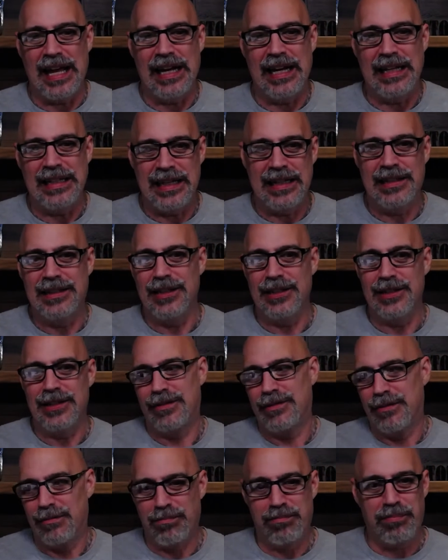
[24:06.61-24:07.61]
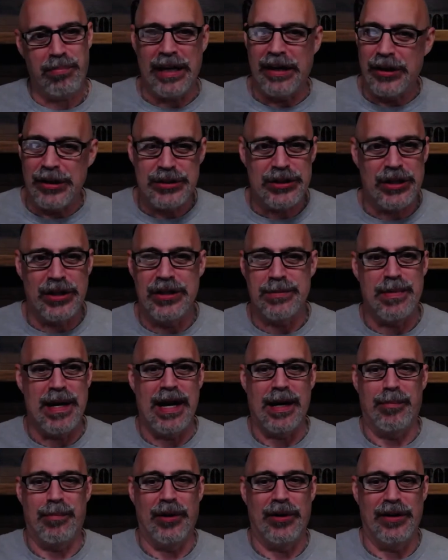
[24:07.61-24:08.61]
And I think just Paydirt's on his
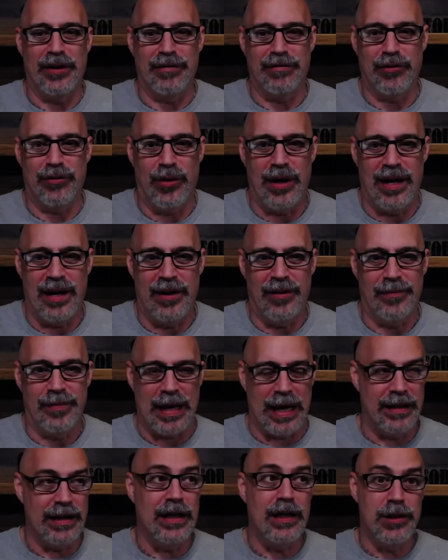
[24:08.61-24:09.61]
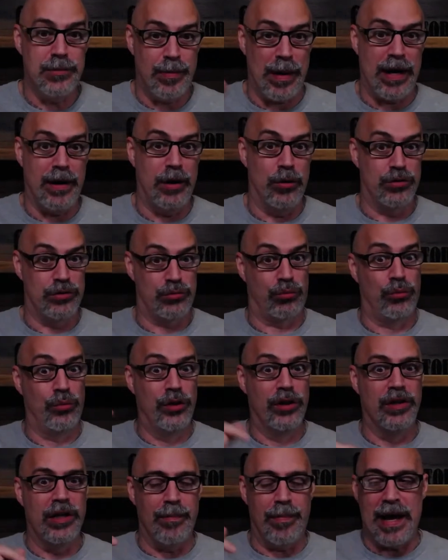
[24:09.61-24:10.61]
back burner for a while. I think it was
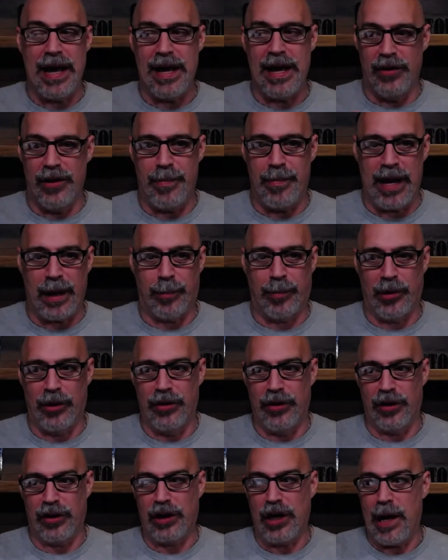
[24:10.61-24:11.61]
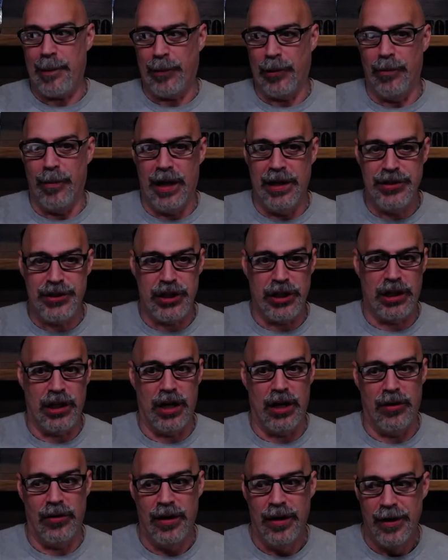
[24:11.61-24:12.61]
really bad on the back burner a couple months
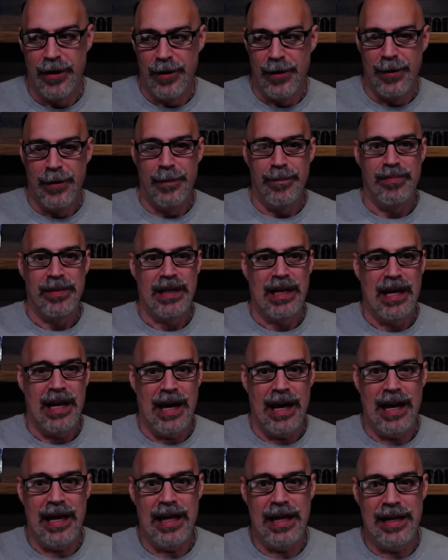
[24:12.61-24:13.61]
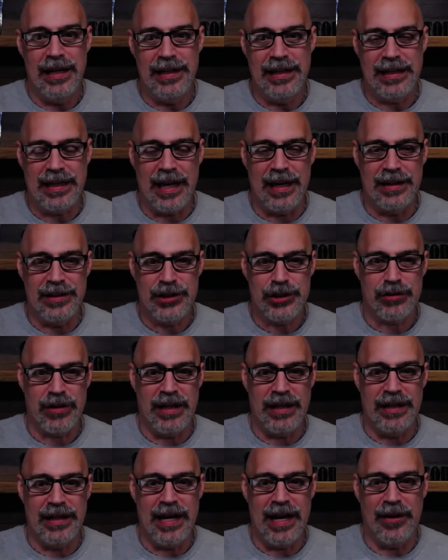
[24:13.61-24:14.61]
ago. And he kind of
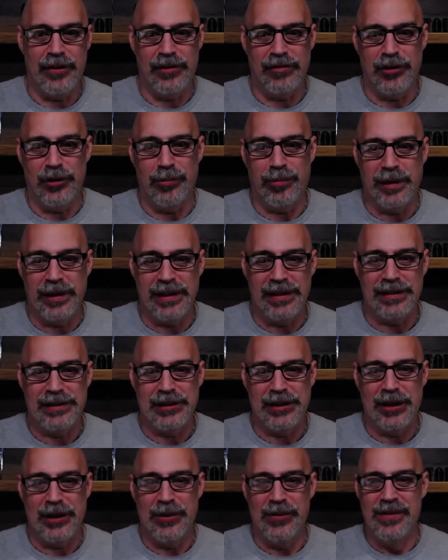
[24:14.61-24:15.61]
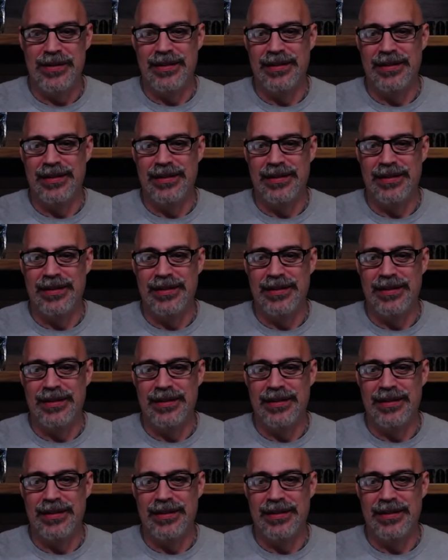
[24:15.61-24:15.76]
straightened out a little bit, so.